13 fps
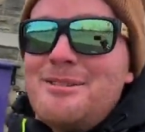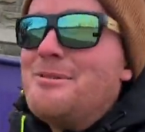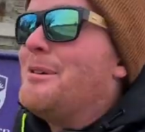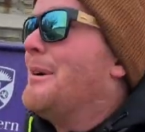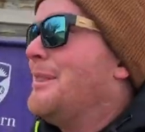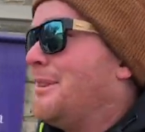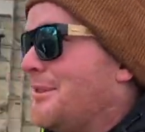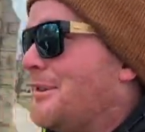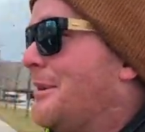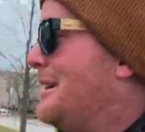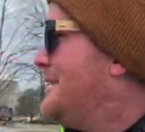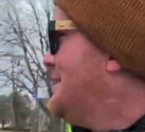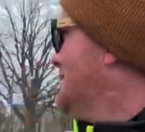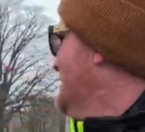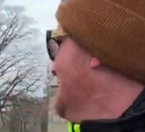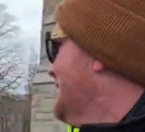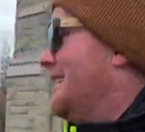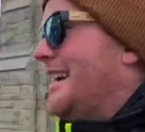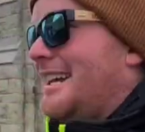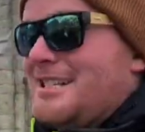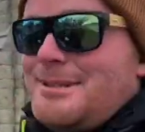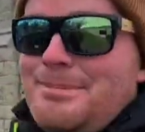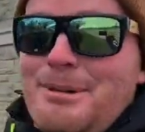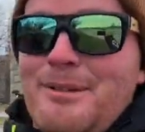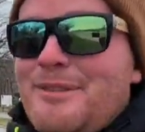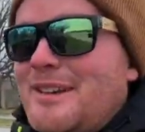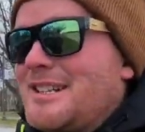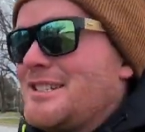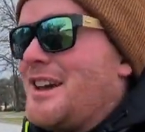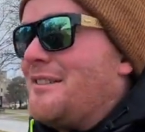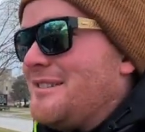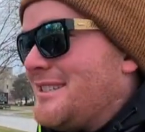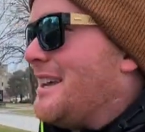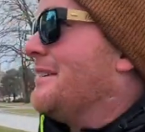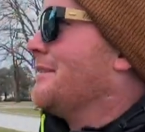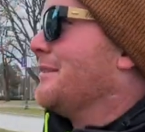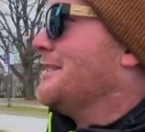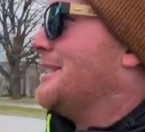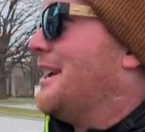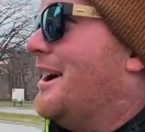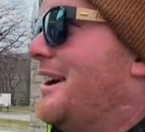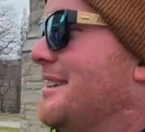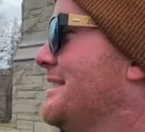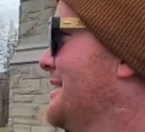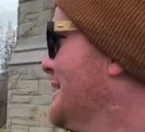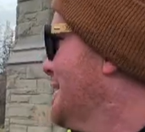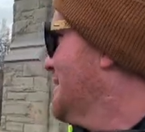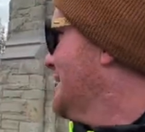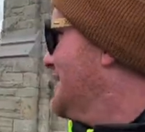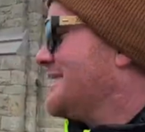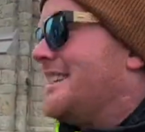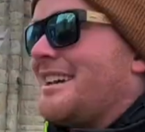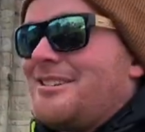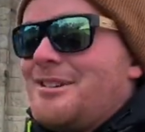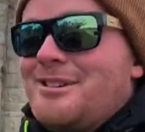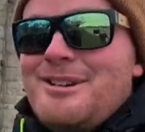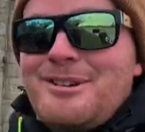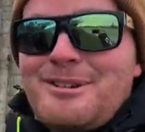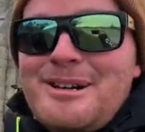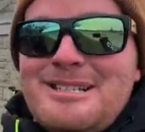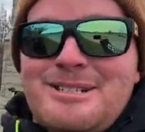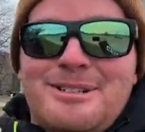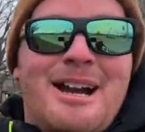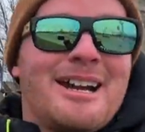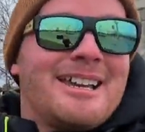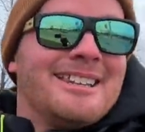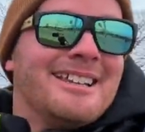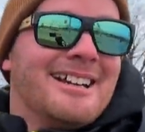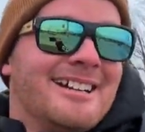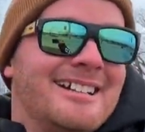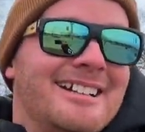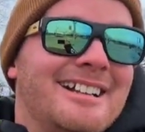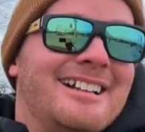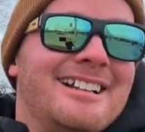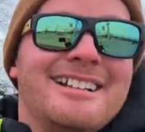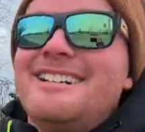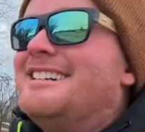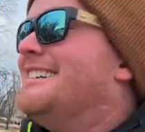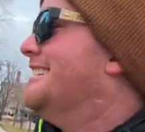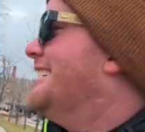We went through Western, and it's perfect because obviously everyone's gone, so it's like our own little racetrack in there. That's pretty good.